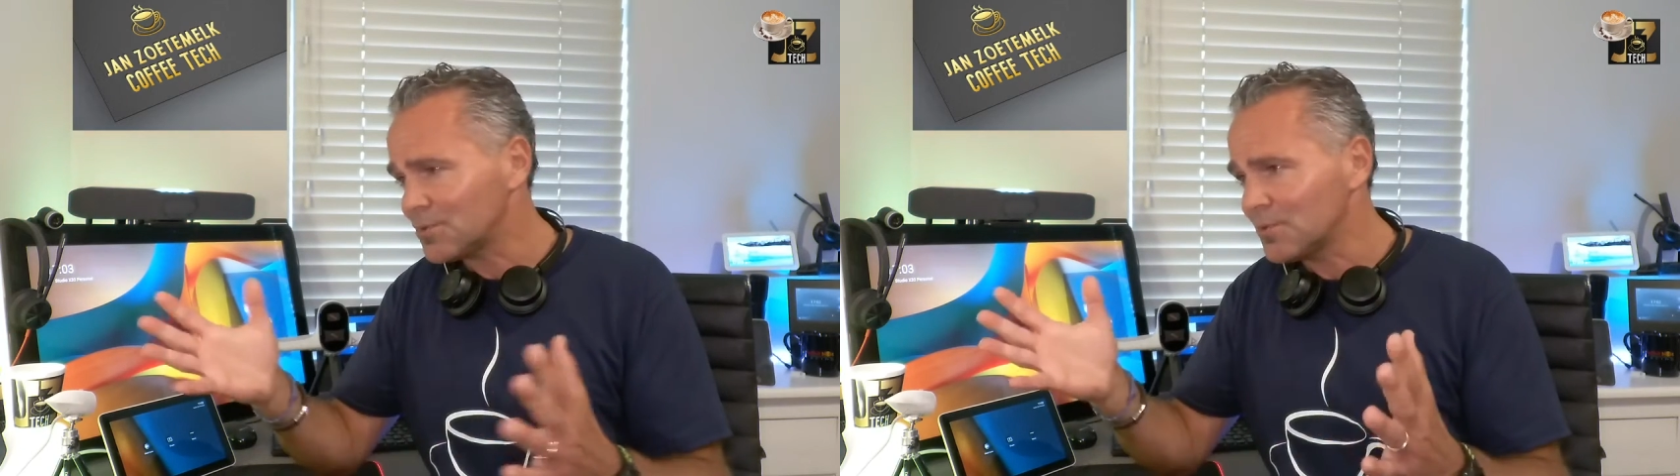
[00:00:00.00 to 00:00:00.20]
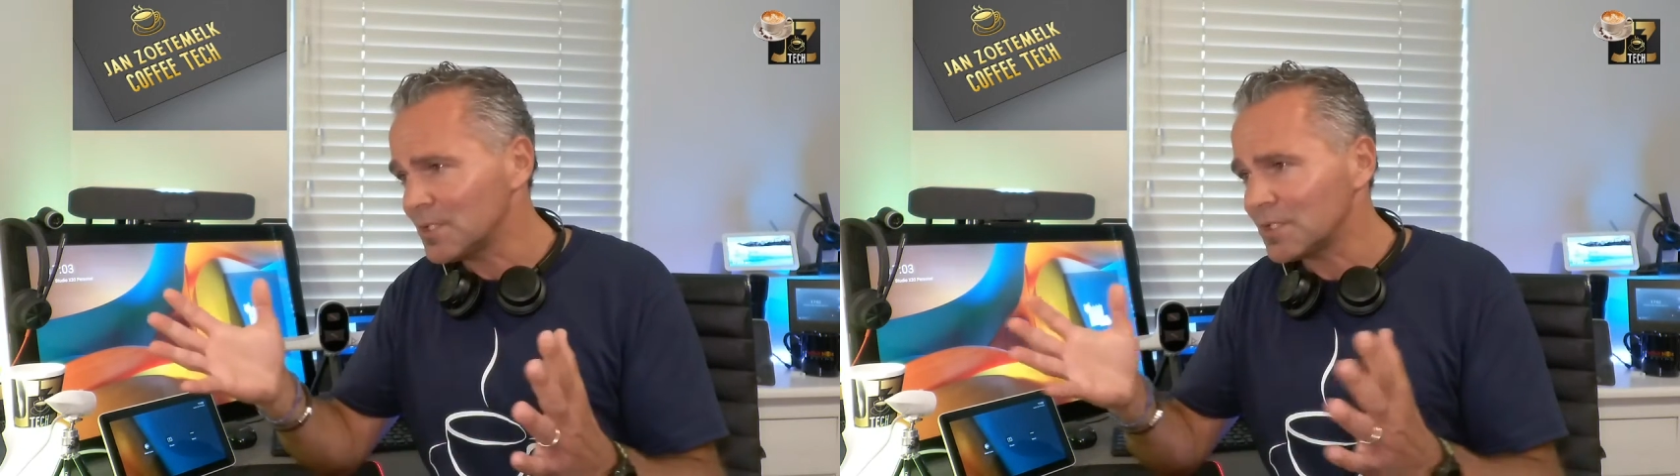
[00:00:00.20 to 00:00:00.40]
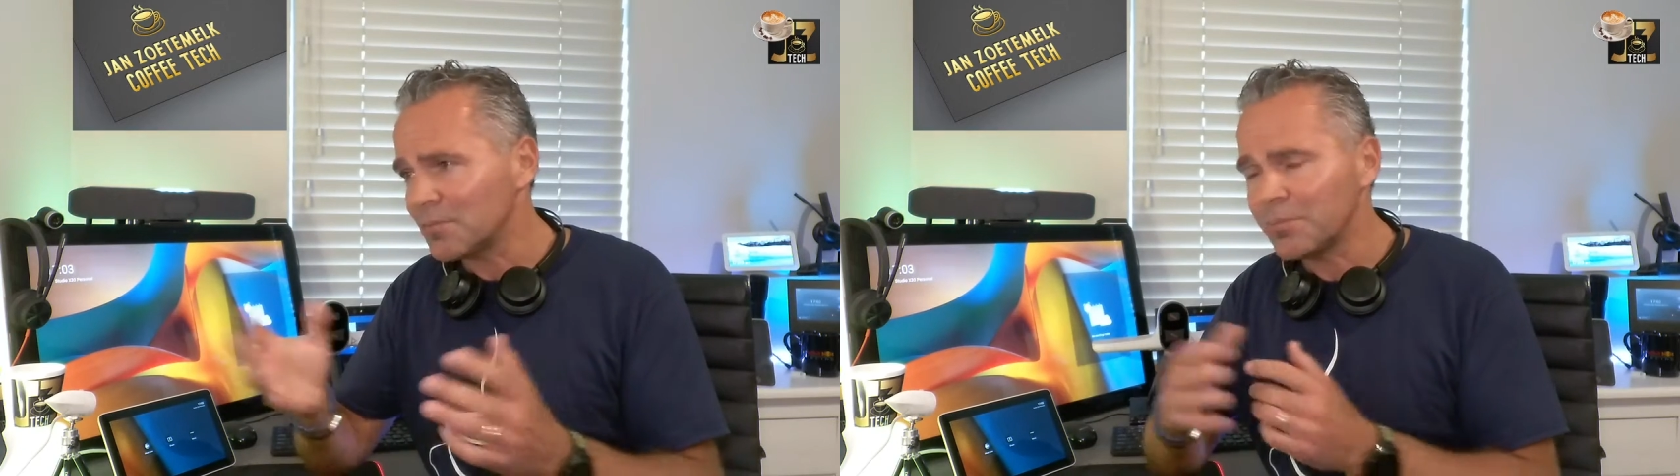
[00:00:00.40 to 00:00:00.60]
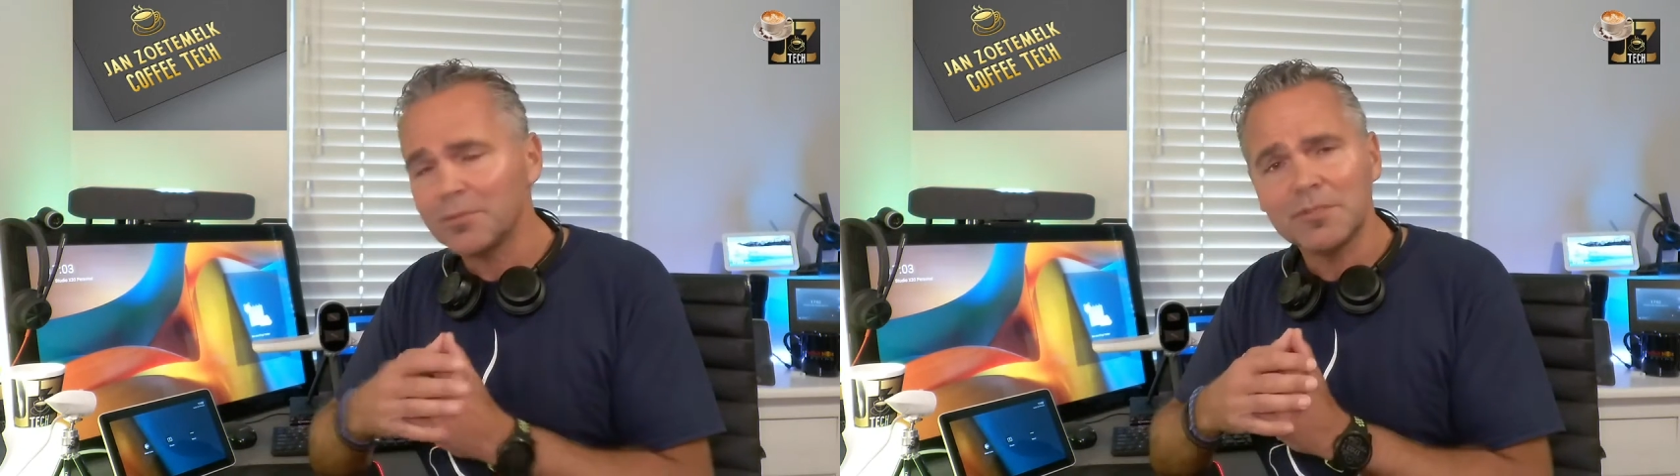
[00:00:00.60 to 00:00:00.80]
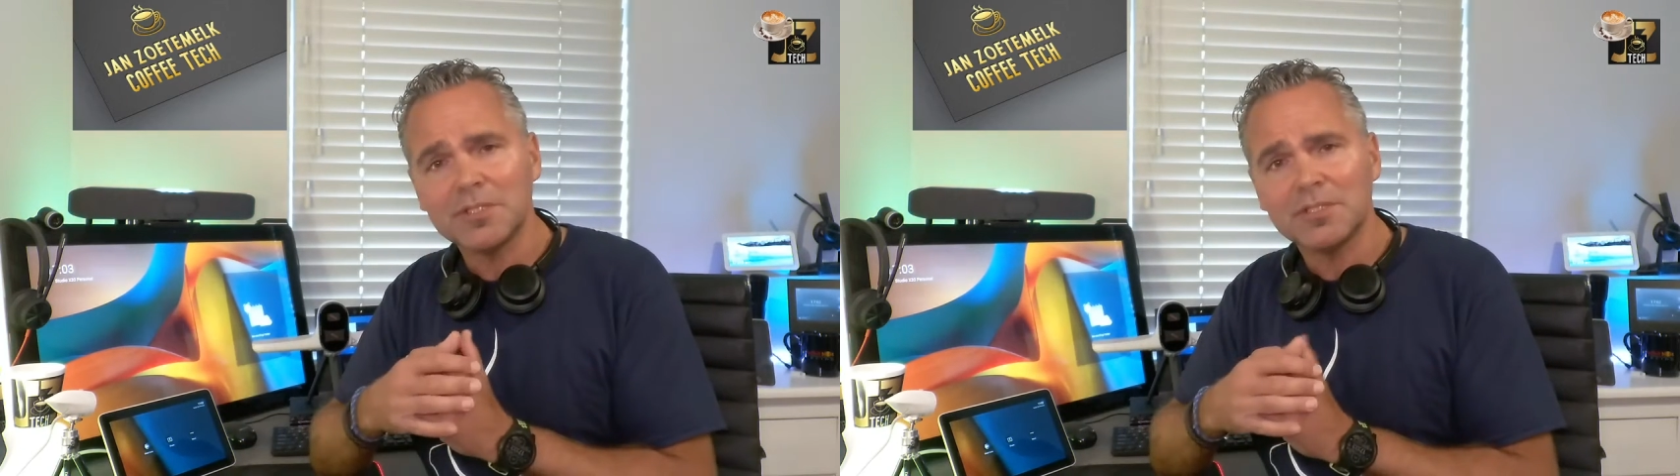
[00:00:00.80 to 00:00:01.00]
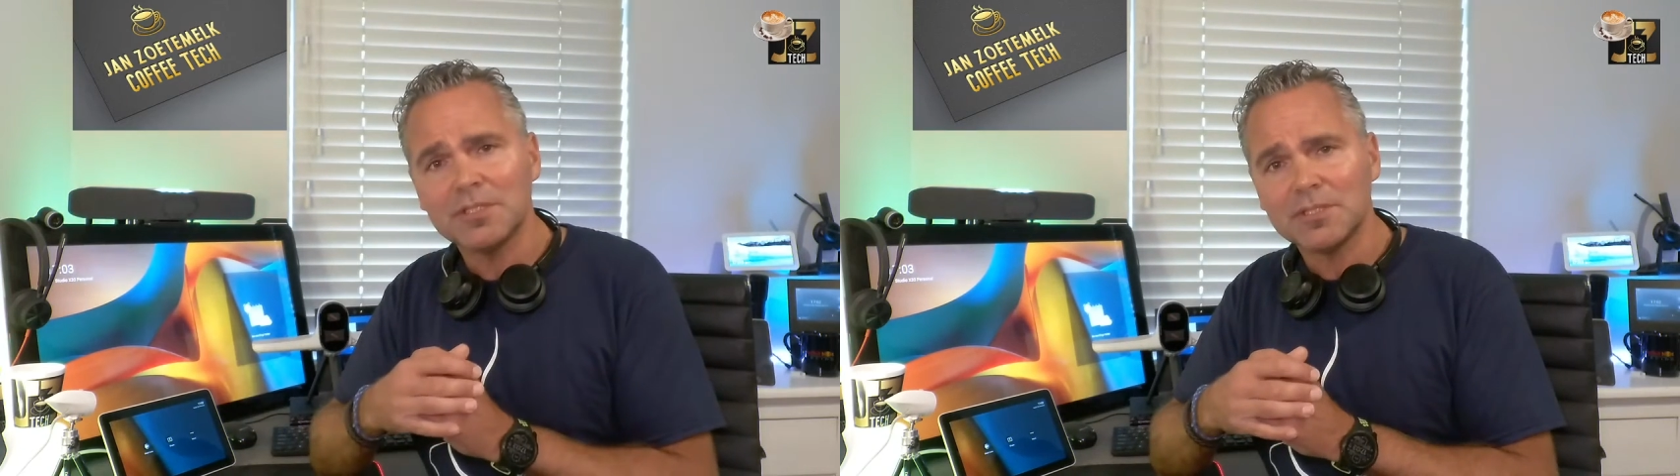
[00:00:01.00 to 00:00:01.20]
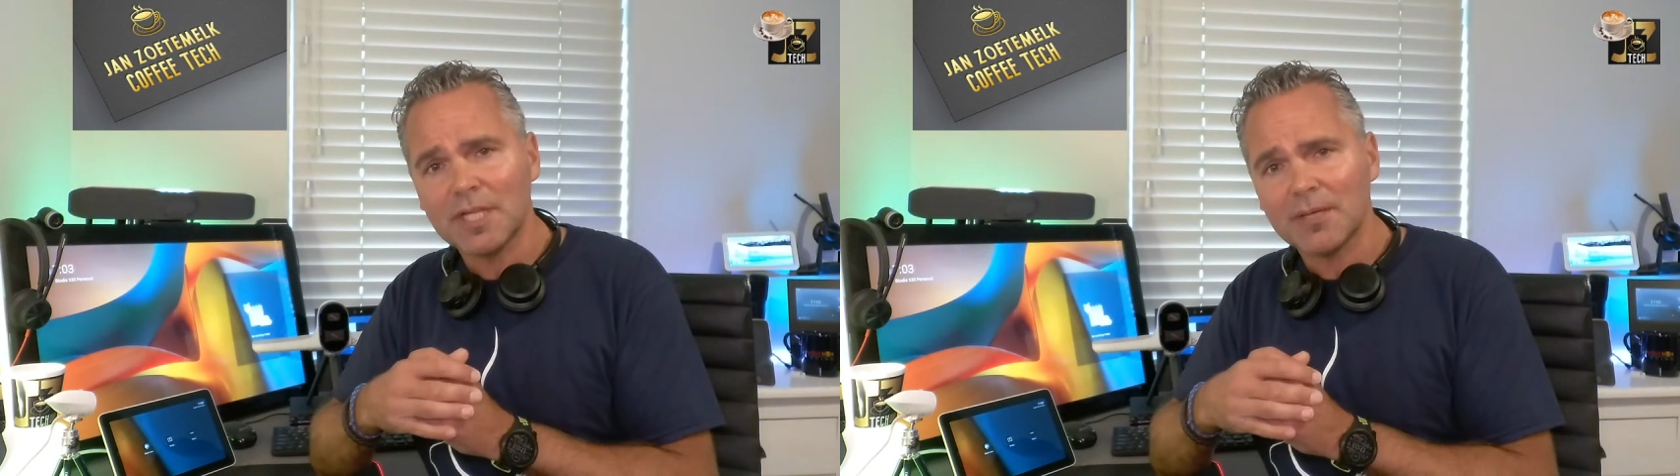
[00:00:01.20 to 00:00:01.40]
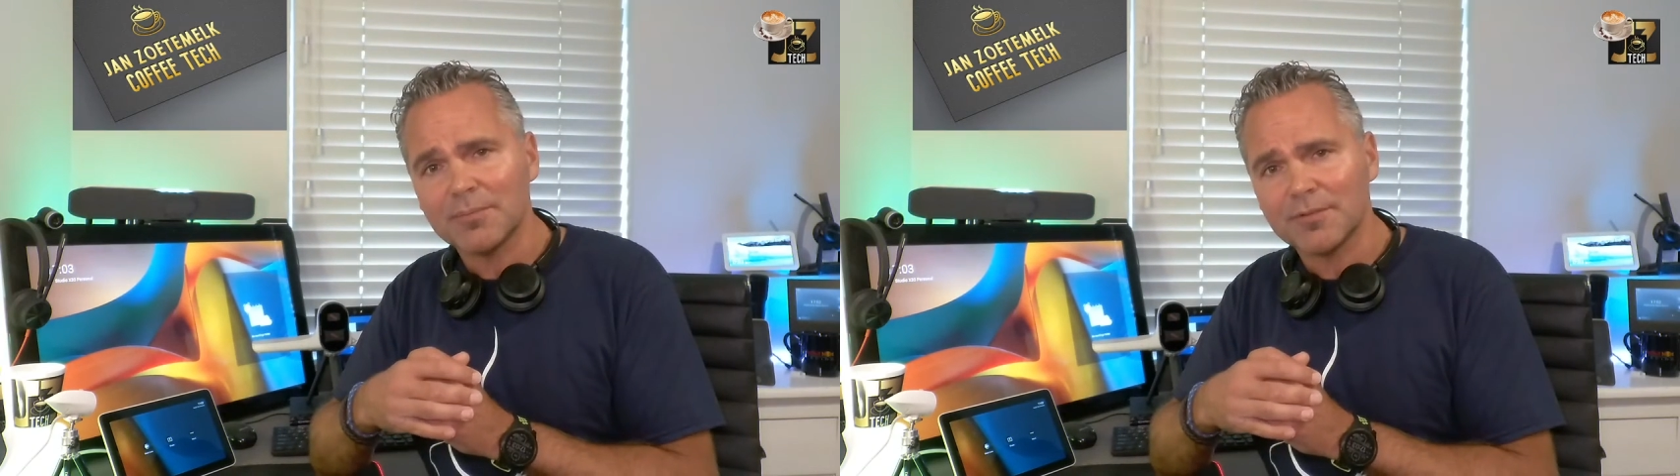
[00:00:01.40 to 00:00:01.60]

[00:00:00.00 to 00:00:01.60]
as soon as I publish these type